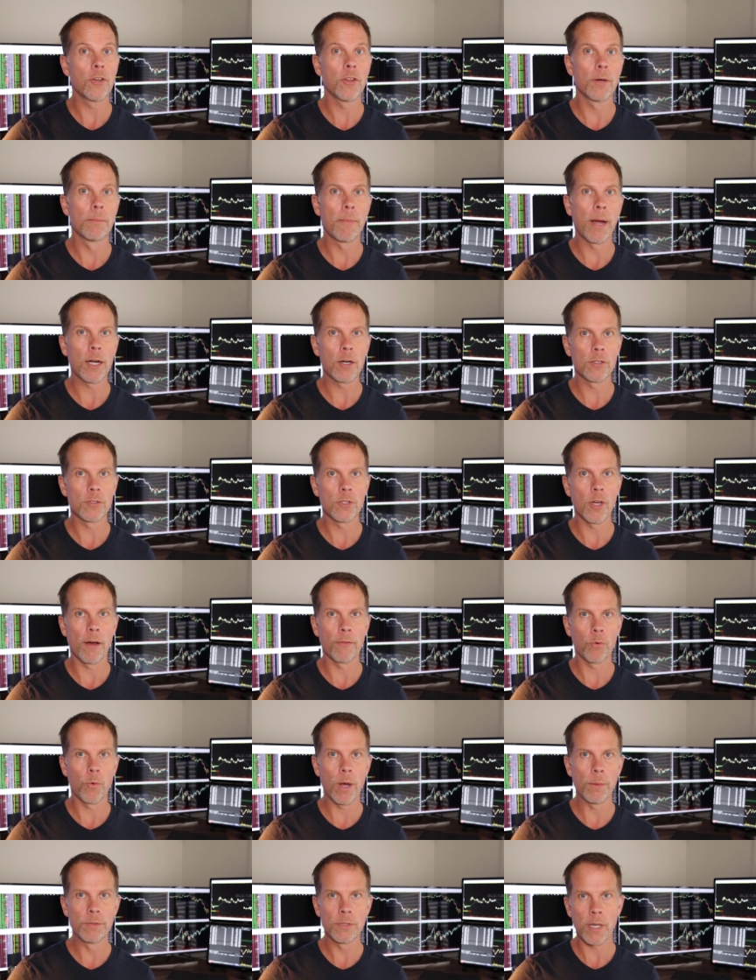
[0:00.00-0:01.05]
to the Microsoft
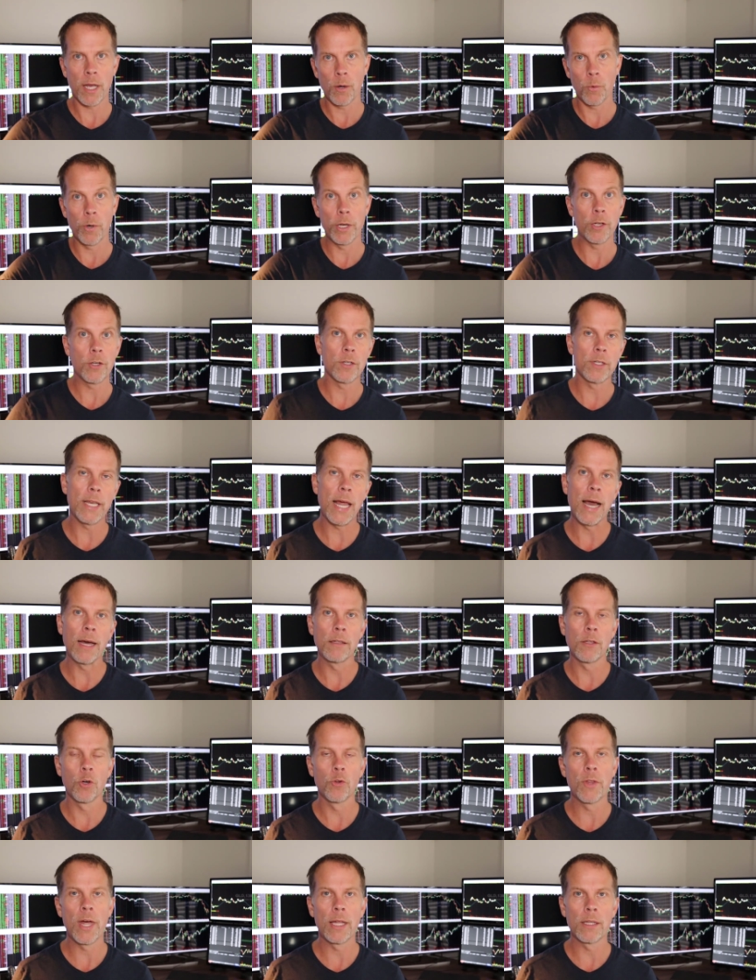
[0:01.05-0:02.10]
website where you can
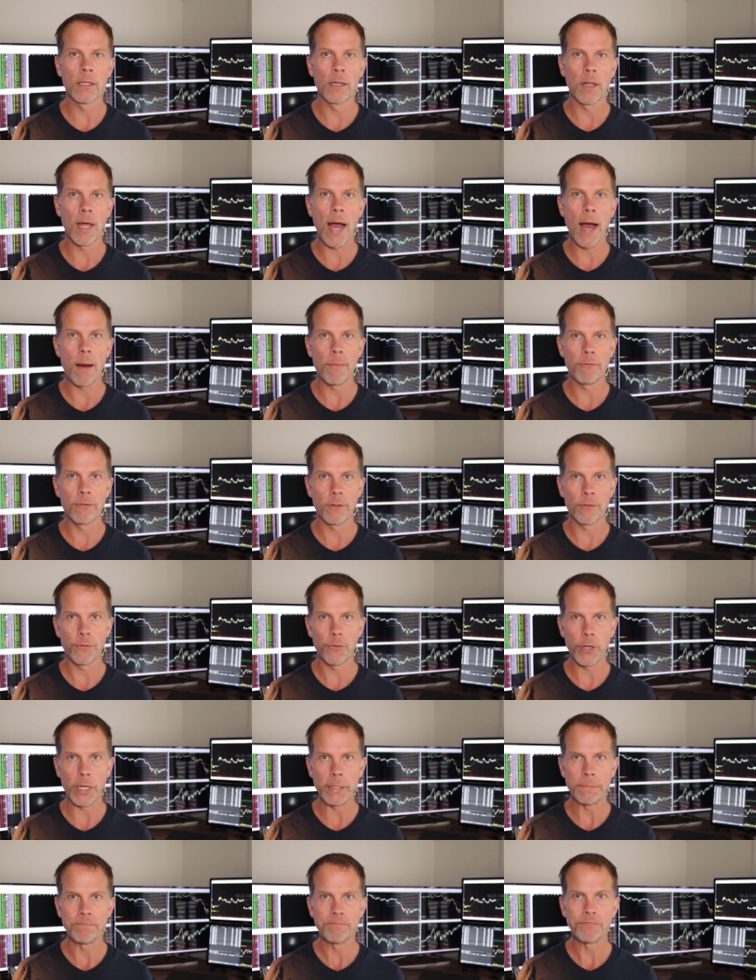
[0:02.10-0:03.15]
download that little app for
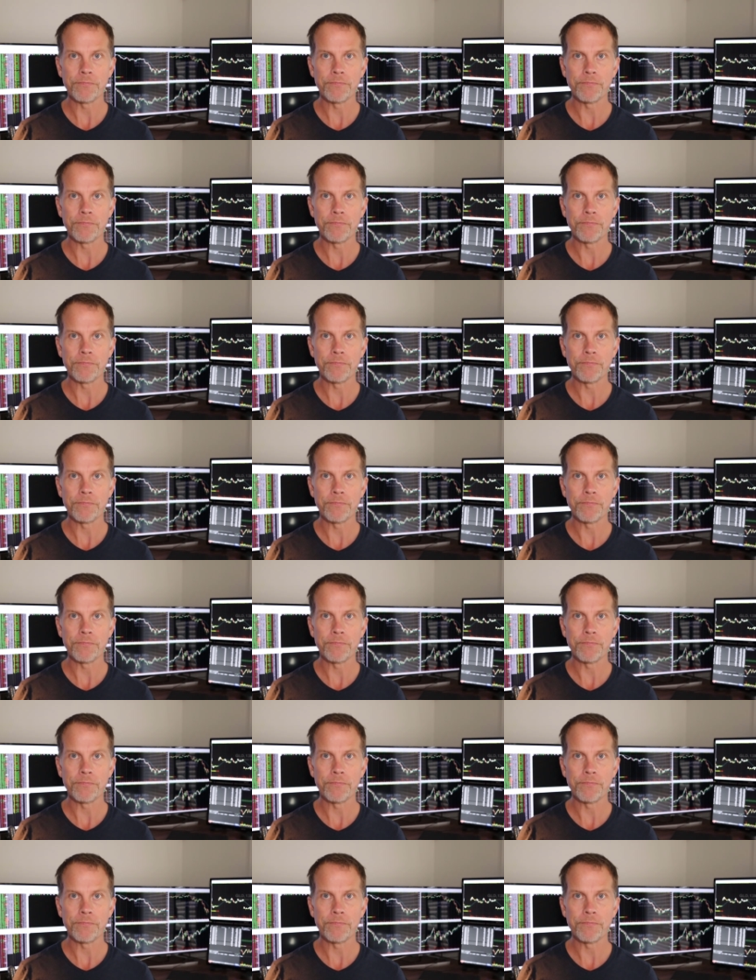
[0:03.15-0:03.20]
free.